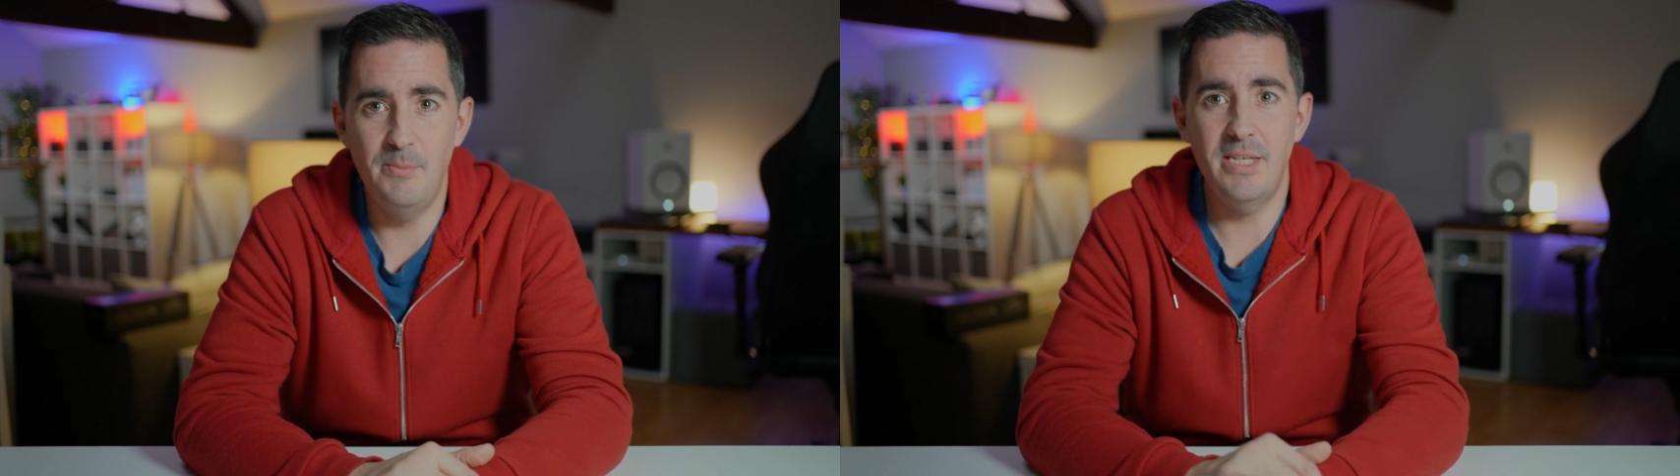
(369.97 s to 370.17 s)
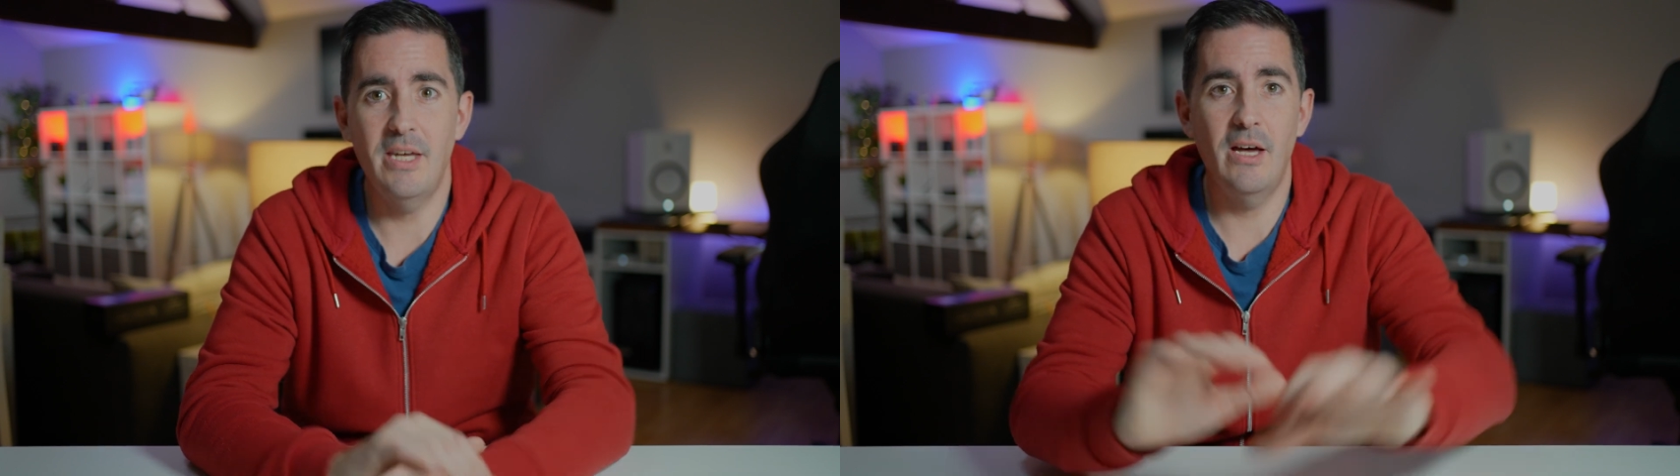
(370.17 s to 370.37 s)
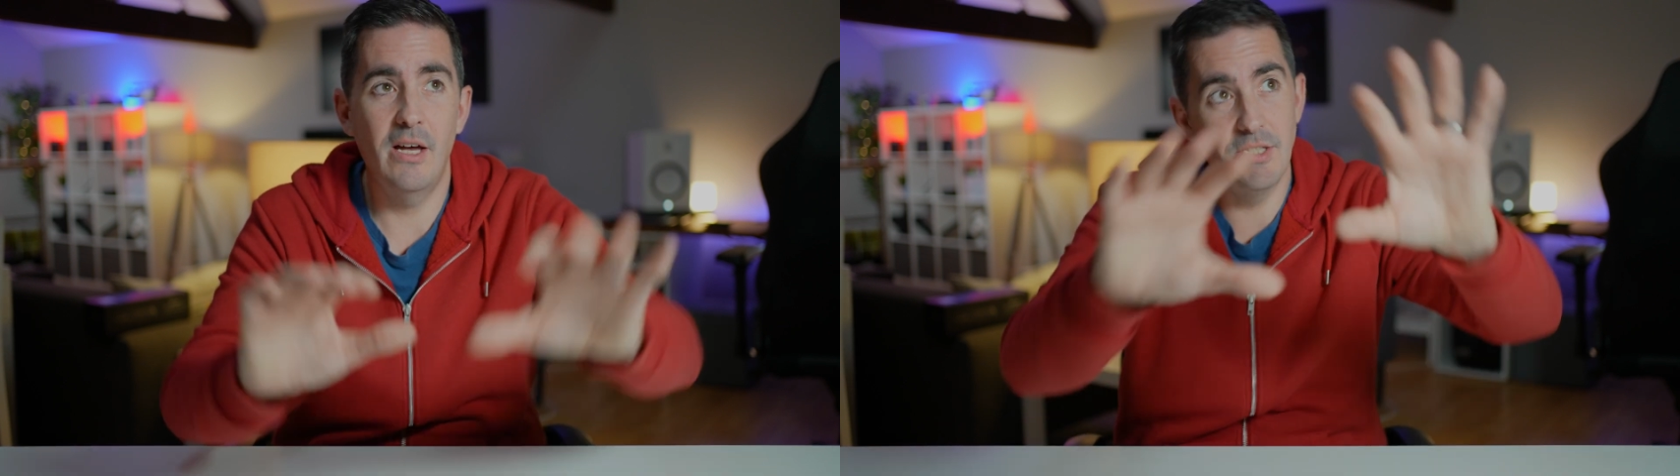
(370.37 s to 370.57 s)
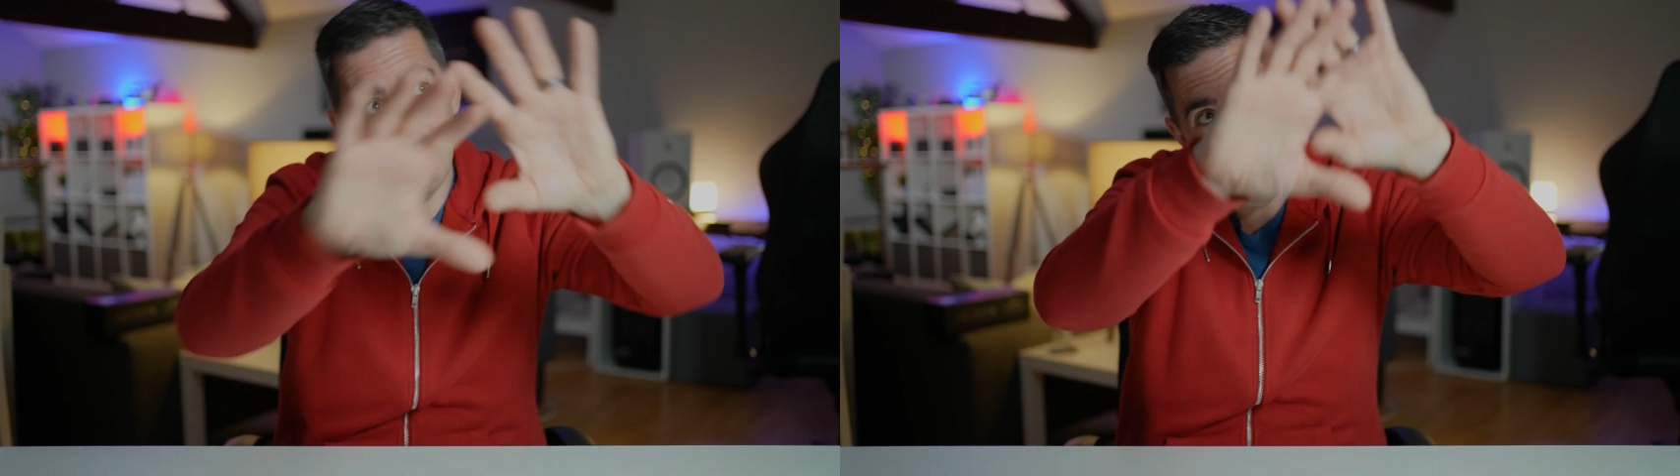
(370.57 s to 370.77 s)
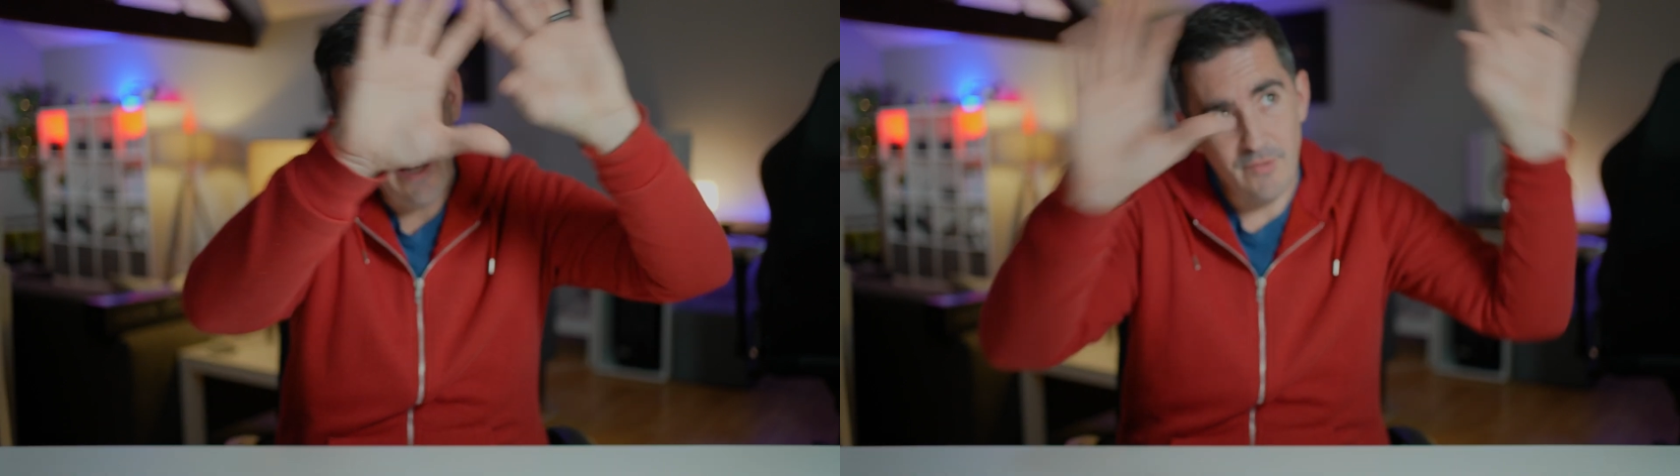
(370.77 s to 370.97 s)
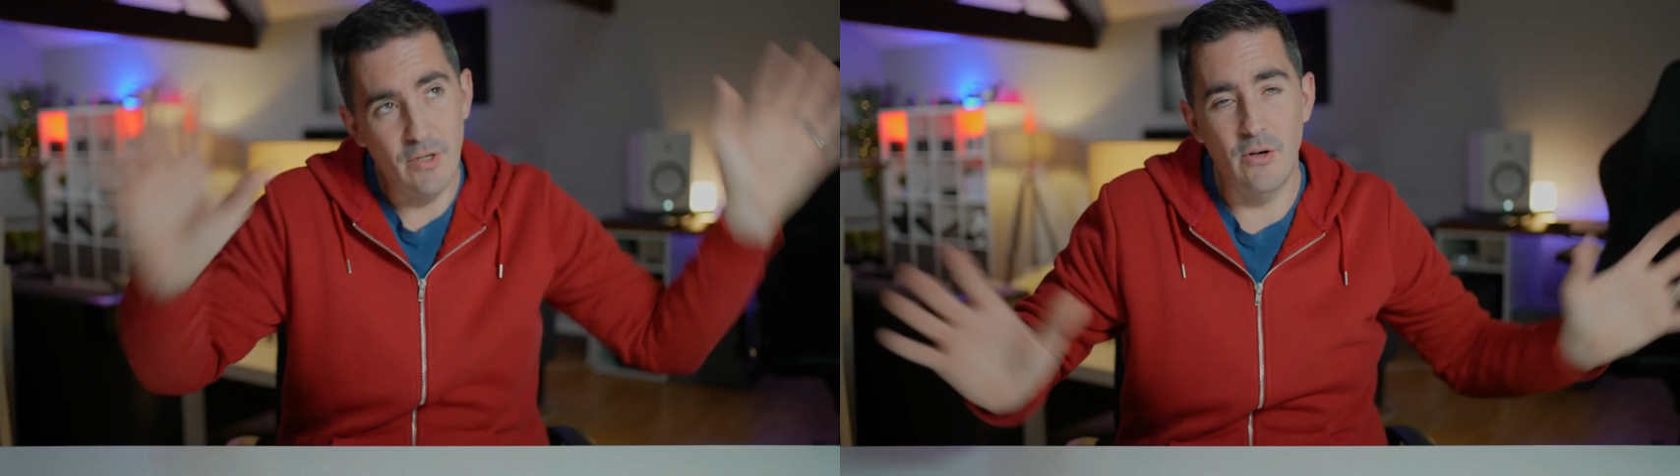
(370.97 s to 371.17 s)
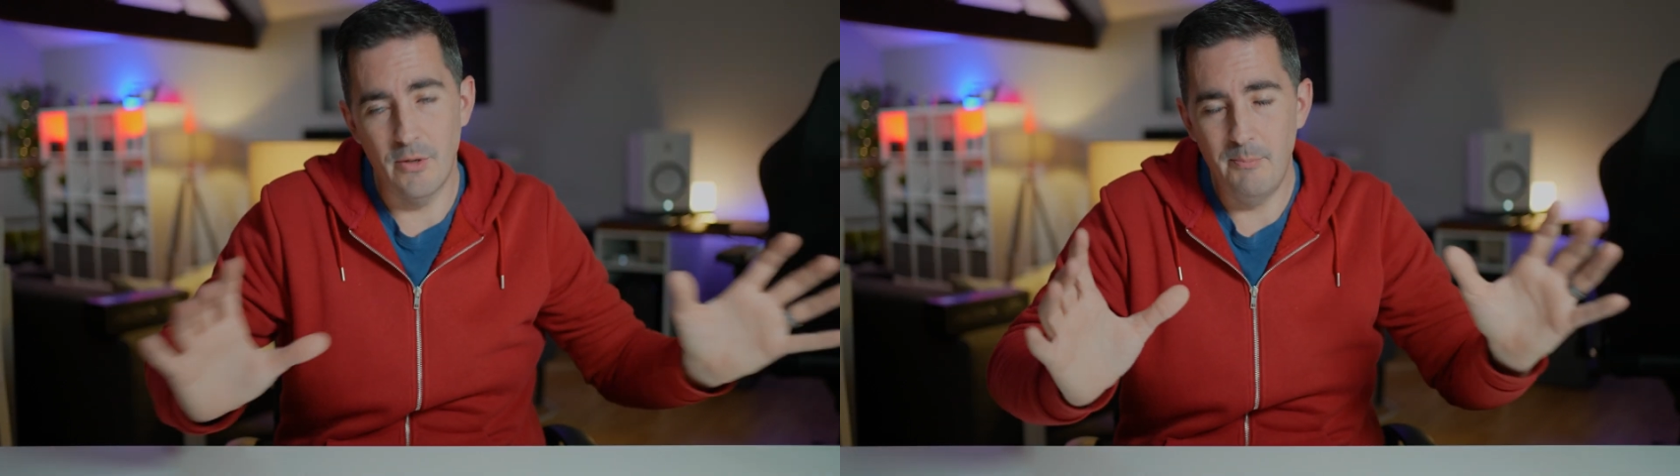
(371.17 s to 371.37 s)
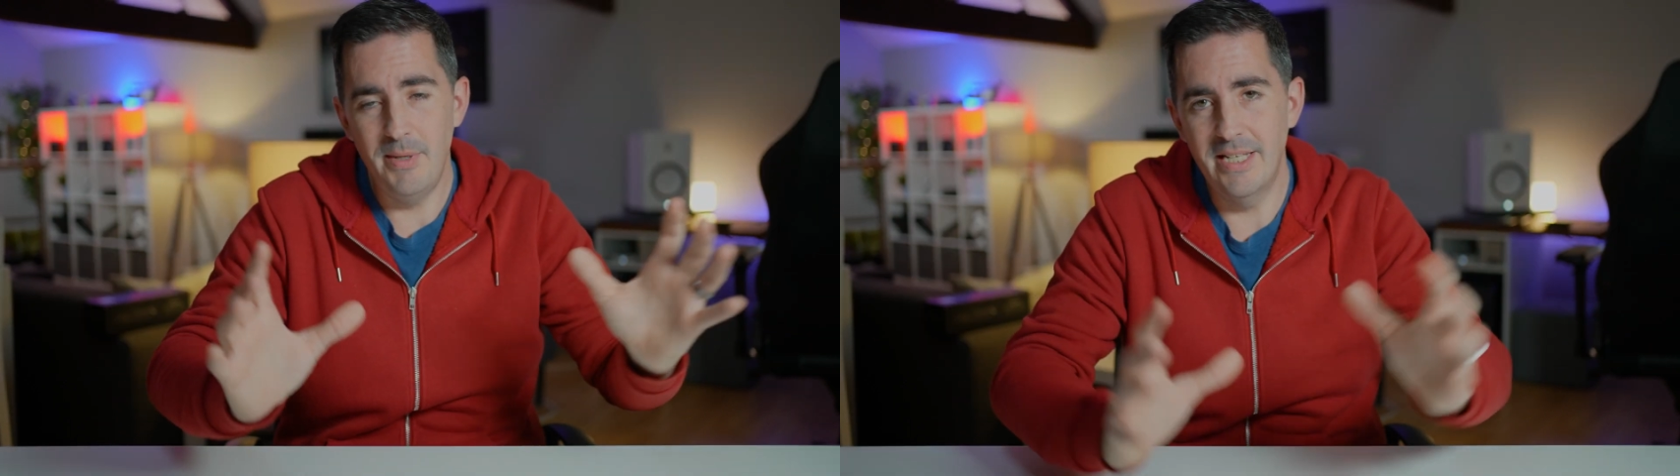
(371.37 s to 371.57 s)
because I haven't got
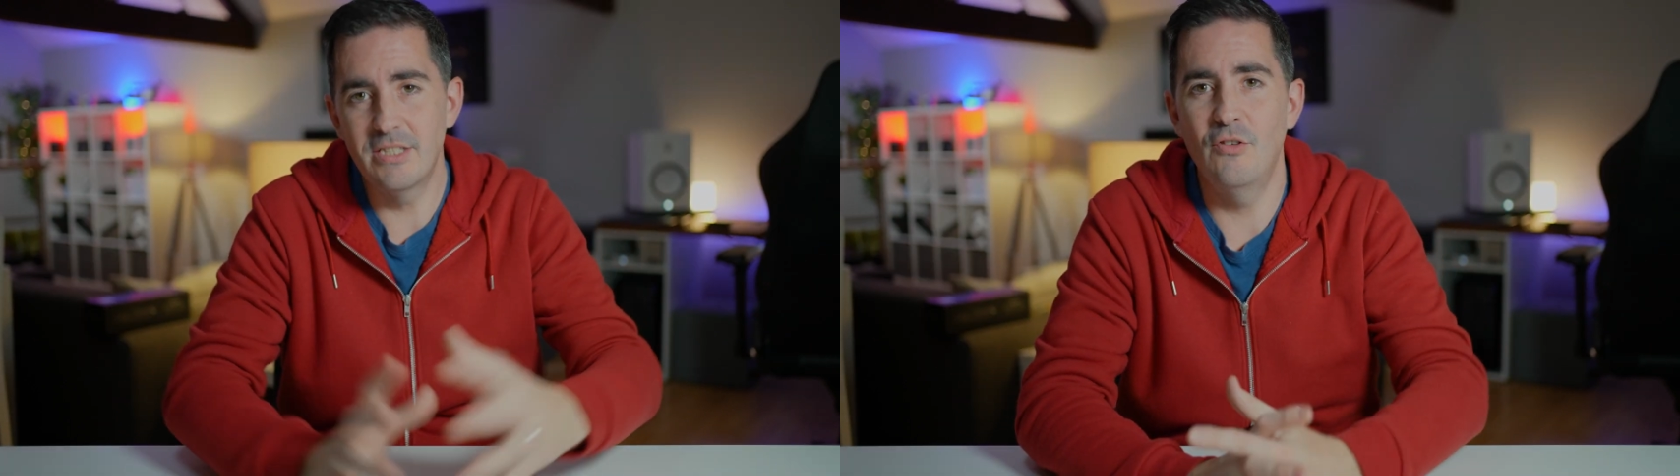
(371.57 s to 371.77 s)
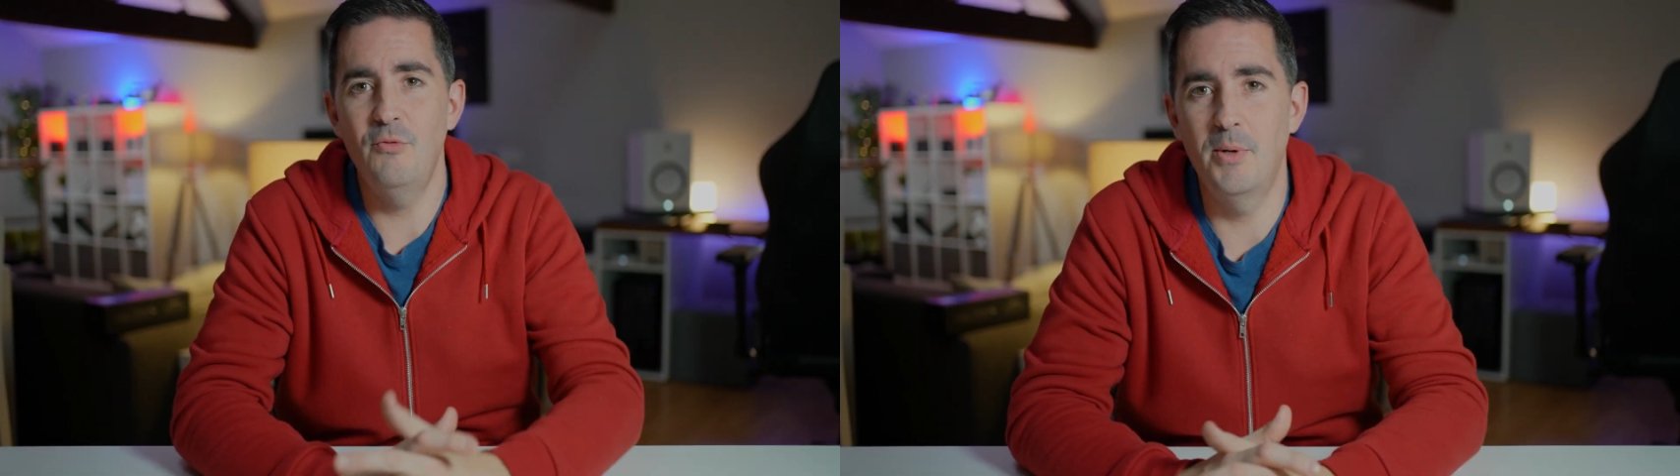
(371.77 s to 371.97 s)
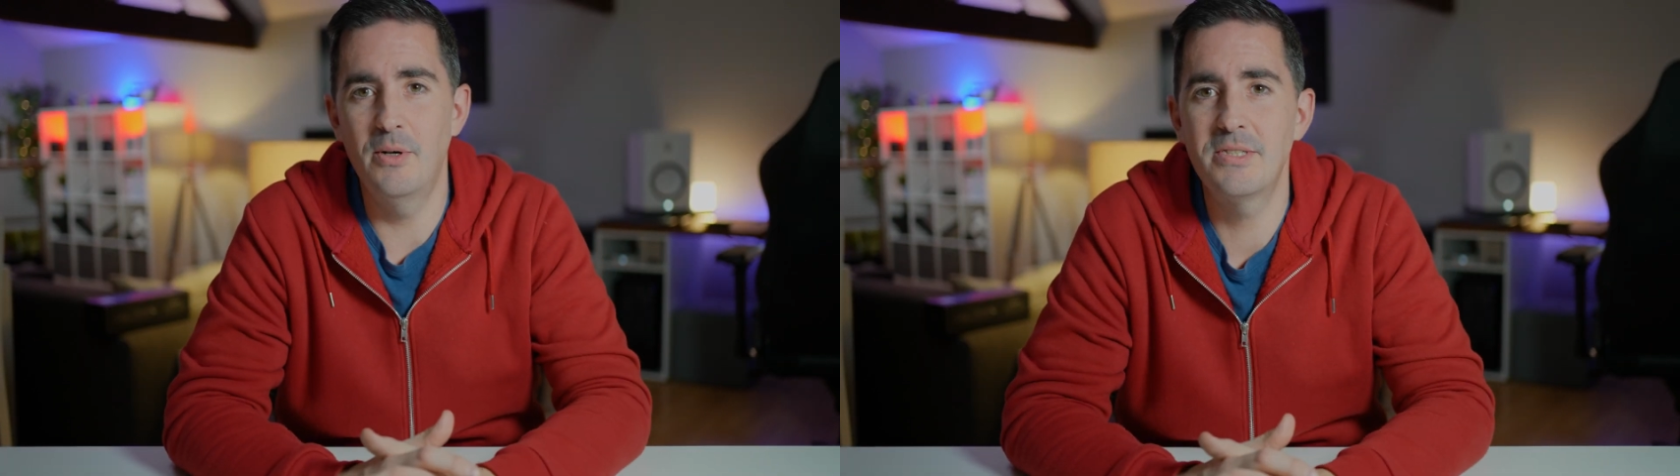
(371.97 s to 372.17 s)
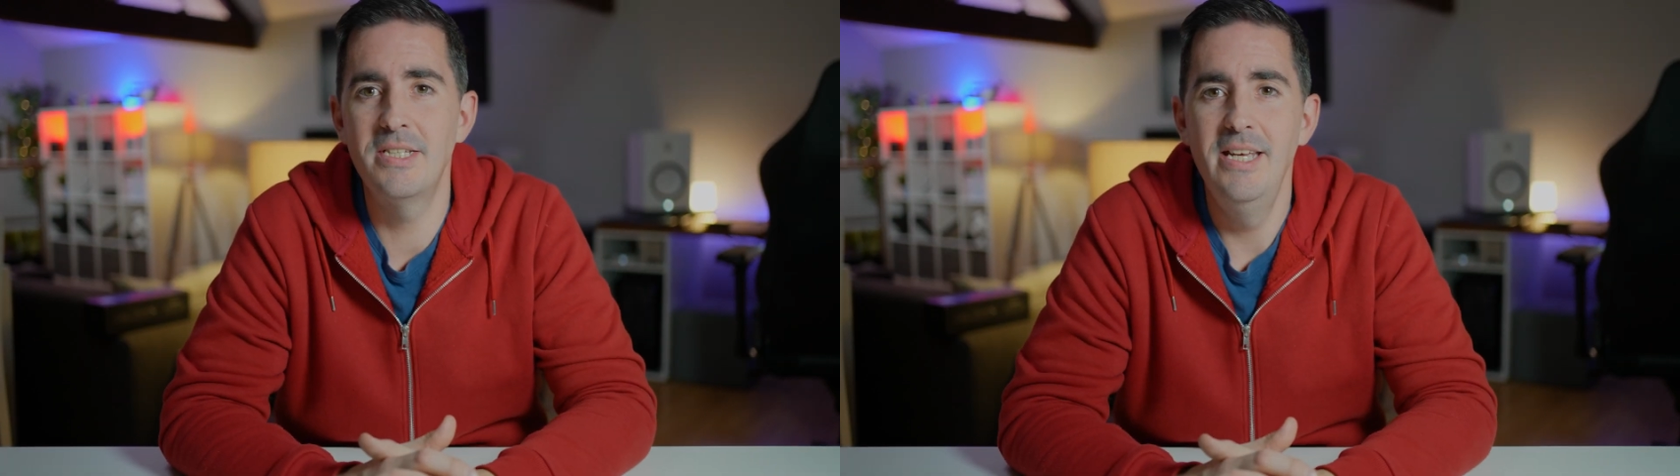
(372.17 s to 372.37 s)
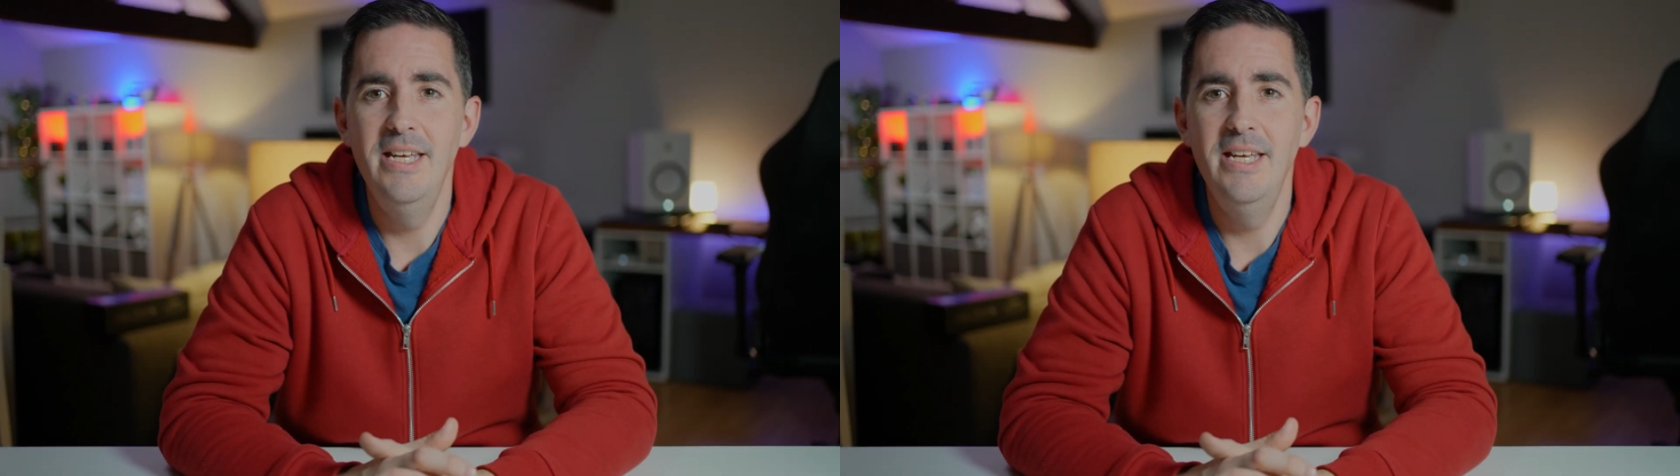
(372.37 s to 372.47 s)
a big softbox.